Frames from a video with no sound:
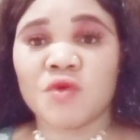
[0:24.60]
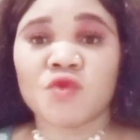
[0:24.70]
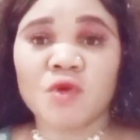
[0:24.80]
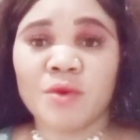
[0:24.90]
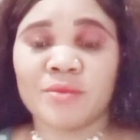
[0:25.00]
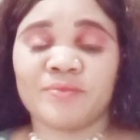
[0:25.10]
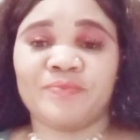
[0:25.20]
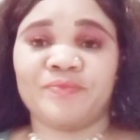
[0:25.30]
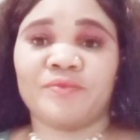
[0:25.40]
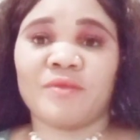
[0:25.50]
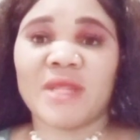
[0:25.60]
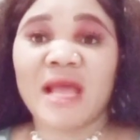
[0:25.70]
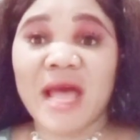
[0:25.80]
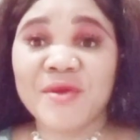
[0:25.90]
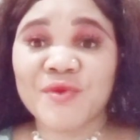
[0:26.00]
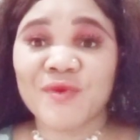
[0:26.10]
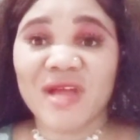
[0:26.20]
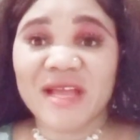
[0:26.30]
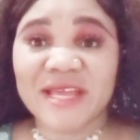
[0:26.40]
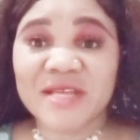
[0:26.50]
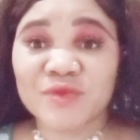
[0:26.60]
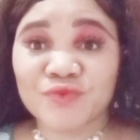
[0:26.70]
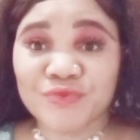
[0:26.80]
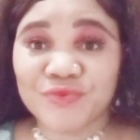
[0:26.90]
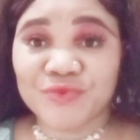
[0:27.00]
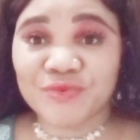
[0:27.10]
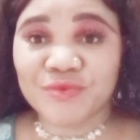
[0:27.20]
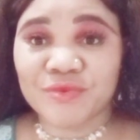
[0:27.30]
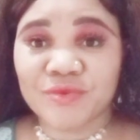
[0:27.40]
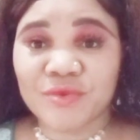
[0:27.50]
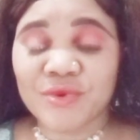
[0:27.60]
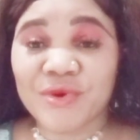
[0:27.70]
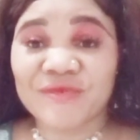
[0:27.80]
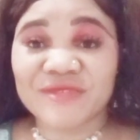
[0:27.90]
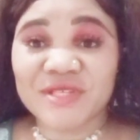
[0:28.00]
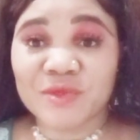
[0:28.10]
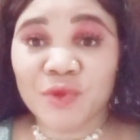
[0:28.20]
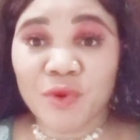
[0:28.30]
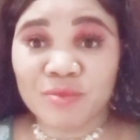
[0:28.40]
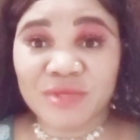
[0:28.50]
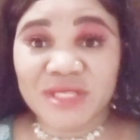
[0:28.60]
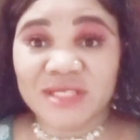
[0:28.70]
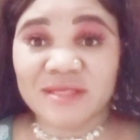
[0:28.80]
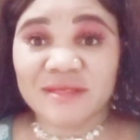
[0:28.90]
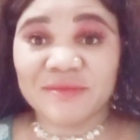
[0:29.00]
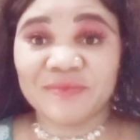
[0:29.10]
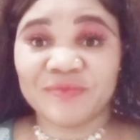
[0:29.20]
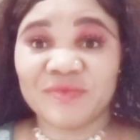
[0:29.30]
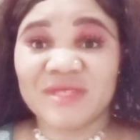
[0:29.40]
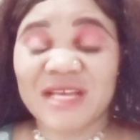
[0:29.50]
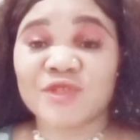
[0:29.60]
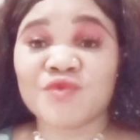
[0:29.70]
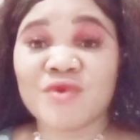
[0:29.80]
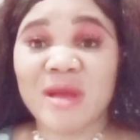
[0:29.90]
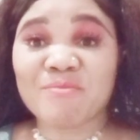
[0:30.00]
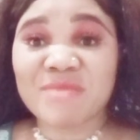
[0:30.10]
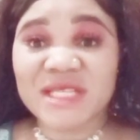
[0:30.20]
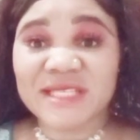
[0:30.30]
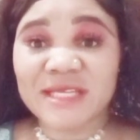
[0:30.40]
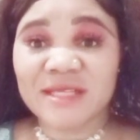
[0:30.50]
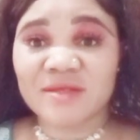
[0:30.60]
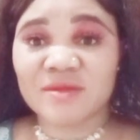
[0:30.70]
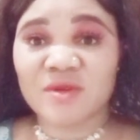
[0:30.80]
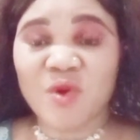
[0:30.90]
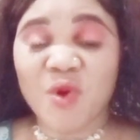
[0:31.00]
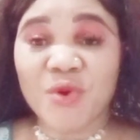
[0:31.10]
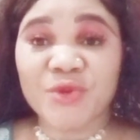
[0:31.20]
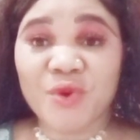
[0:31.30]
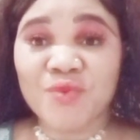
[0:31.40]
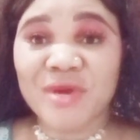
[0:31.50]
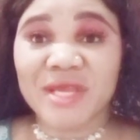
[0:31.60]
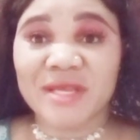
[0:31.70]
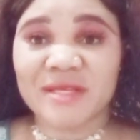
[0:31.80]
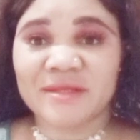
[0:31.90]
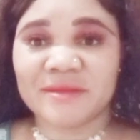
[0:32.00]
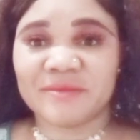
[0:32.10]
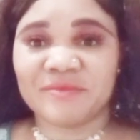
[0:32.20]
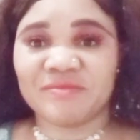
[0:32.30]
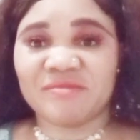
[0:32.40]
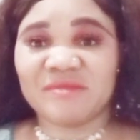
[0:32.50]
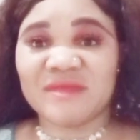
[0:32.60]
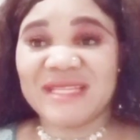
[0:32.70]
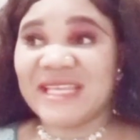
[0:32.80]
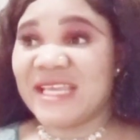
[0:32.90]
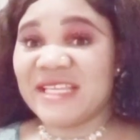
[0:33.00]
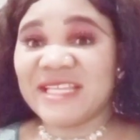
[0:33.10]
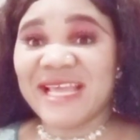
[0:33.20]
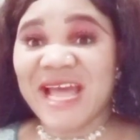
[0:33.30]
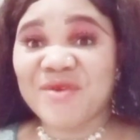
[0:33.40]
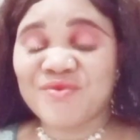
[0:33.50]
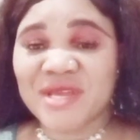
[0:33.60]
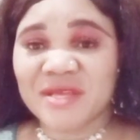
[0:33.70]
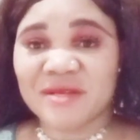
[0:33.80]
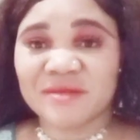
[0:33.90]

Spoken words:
So, how you can get rid of this corporate that you are meeting on your way in the highway?